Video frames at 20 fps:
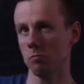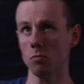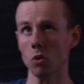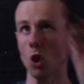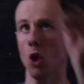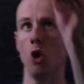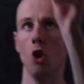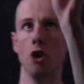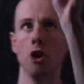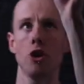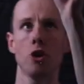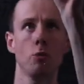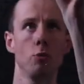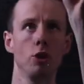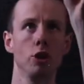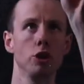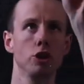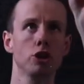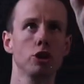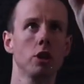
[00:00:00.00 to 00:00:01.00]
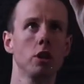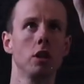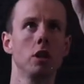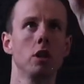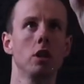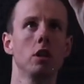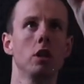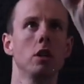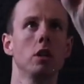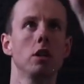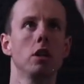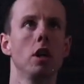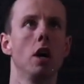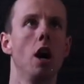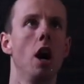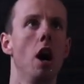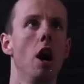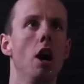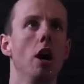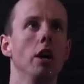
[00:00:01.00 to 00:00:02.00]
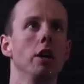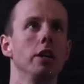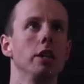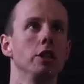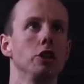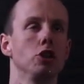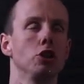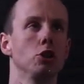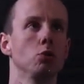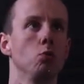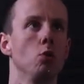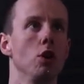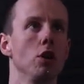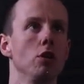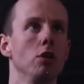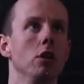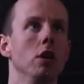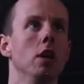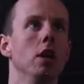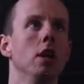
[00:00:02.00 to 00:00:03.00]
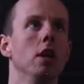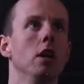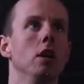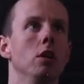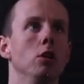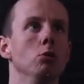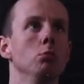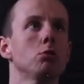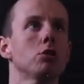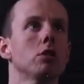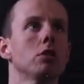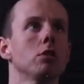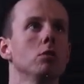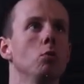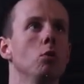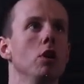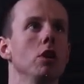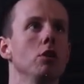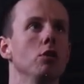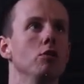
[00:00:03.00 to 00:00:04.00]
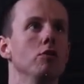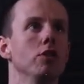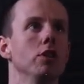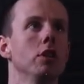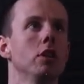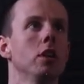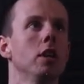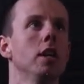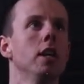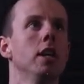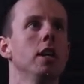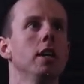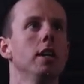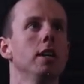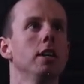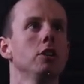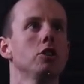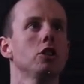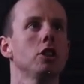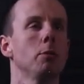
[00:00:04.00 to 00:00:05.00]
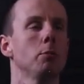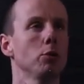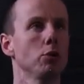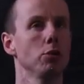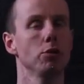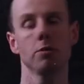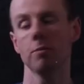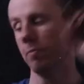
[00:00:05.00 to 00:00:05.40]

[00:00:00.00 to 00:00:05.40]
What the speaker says: Or in other words, R is just 1 over W.